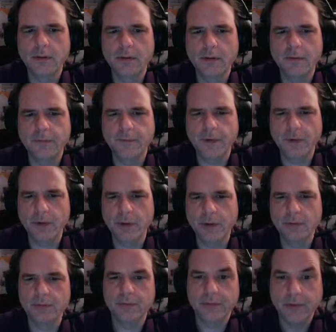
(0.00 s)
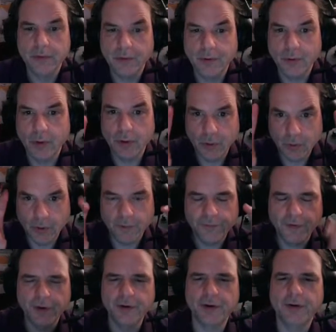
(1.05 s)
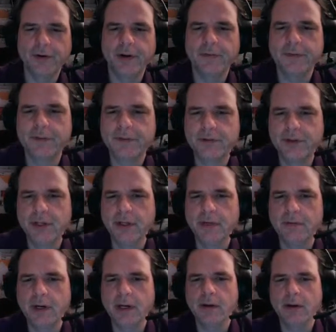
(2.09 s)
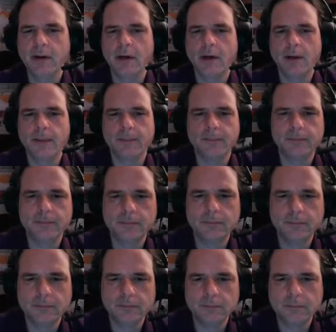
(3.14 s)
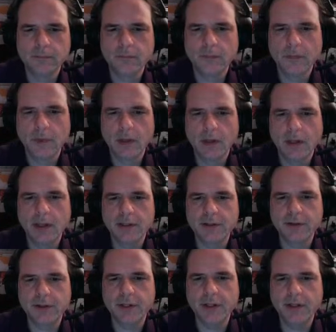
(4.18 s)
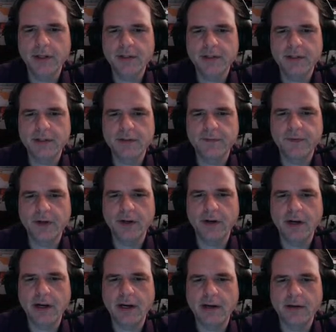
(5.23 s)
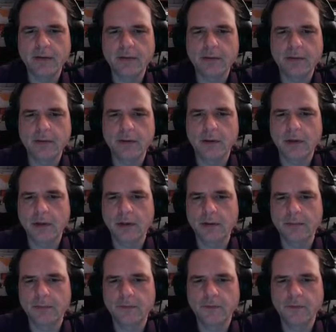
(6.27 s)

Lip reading: photo, quote unquote photo of the screen, right? And so then this is figure out our